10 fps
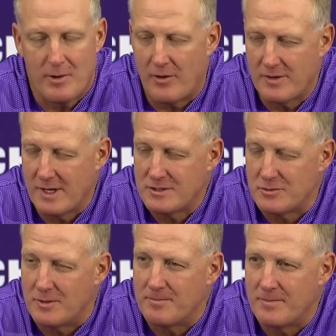to be hard to get
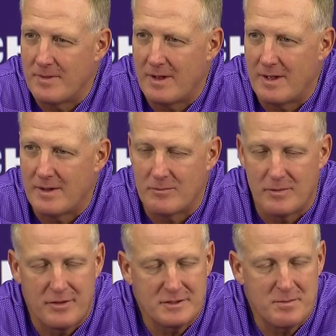to him uh,
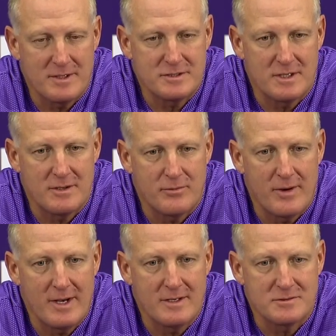with as much uh,
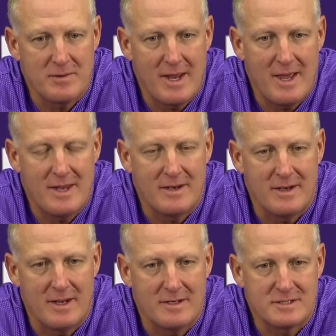rain as we had
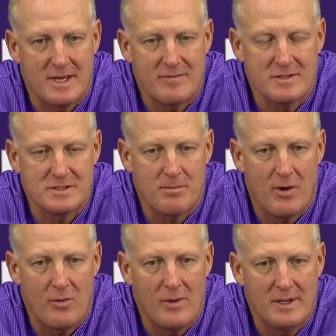and, and, as heavy as the
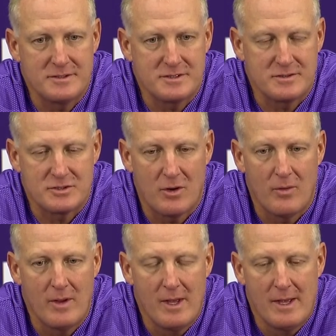ball was. And
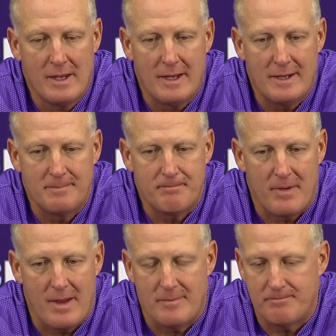so um,
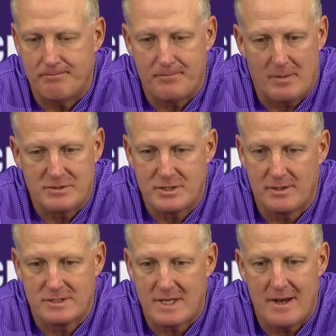I'm still
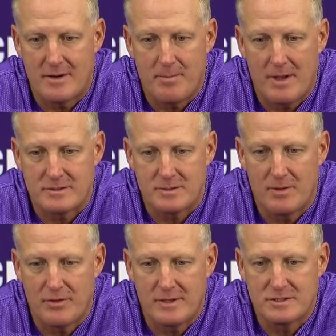excited about some
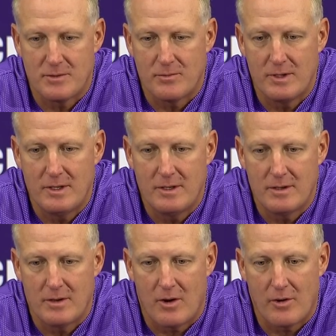of the things that we
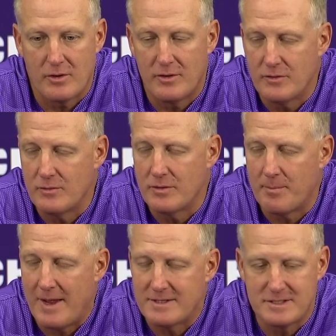are going to do in the
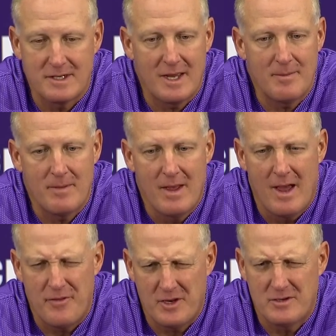passing game.
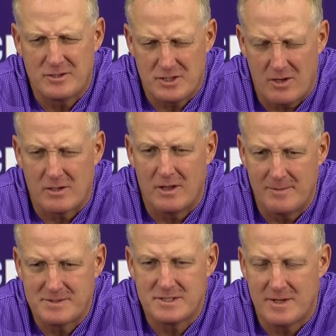I think you saw
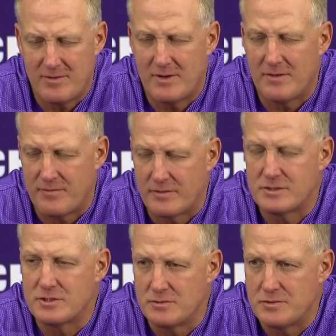glimpses of it on the
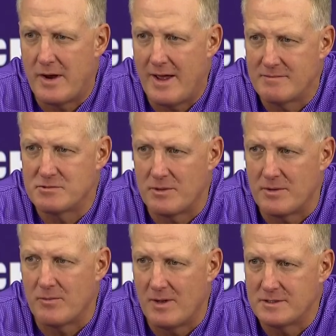first two drives when
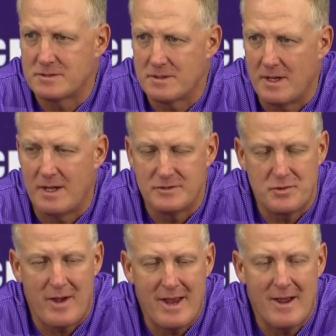it was uh,
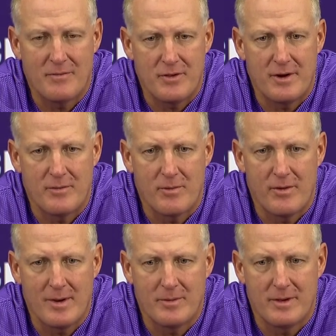dry out there, and we
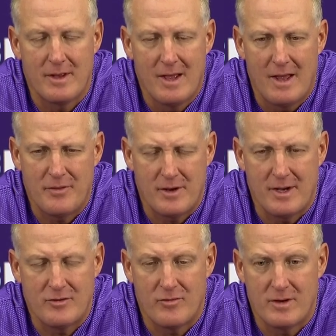were able to. I thought
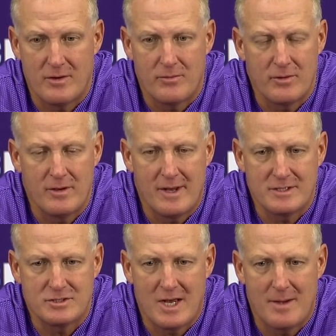Adrian did a really
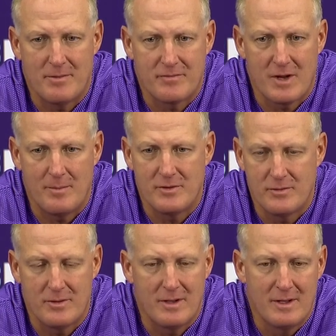nice job of coming
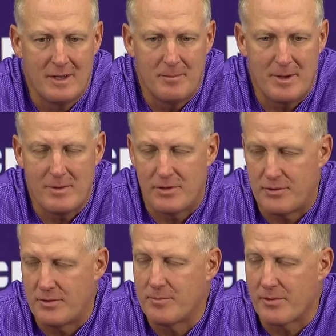to a maybe a
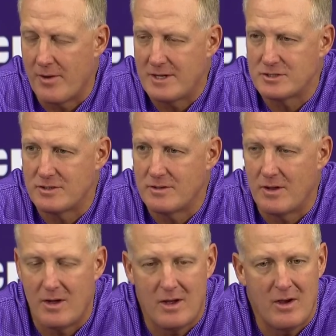third progression
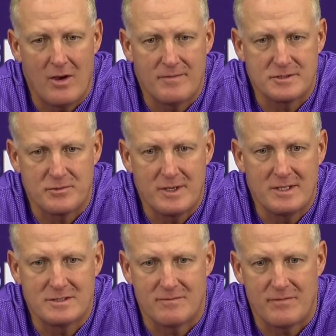uh, off his
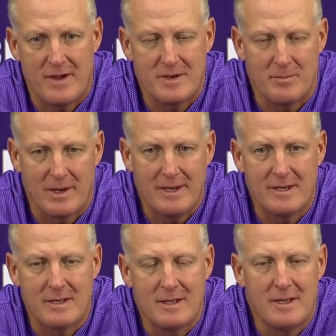reads and finding
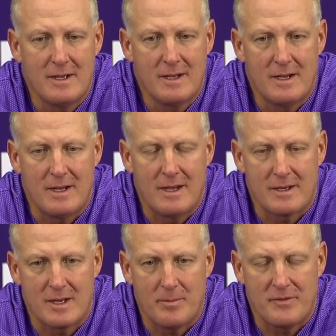Malik. Uh,
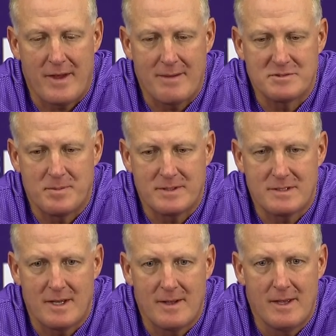a couple times.
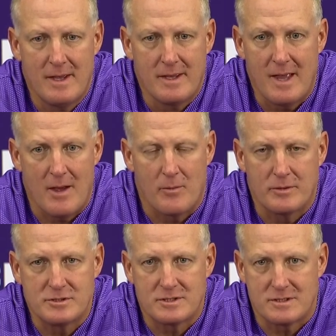But uh, yeah,
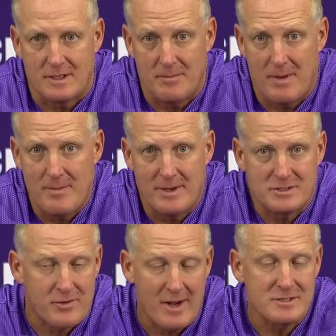we're just, in my mind,
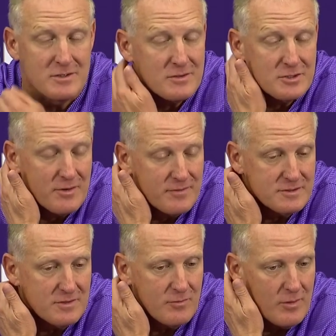scratching the
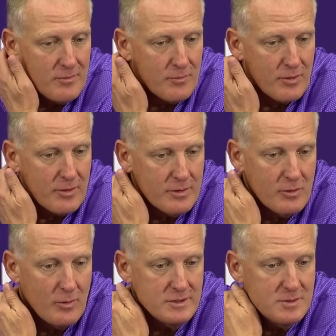surface of what we're
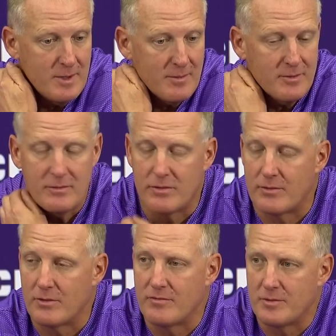going to be able to do
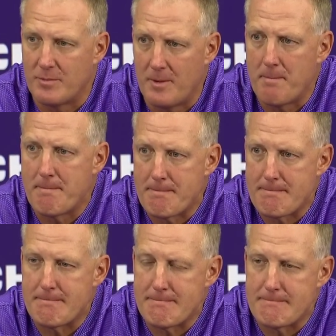throwing the football.
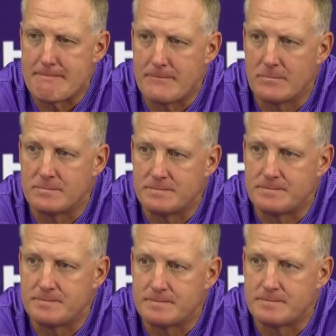After going back
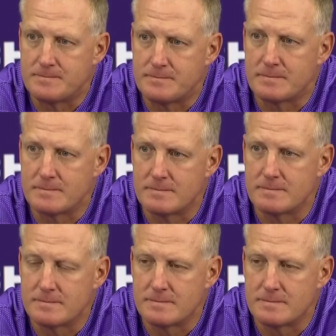and watching the film,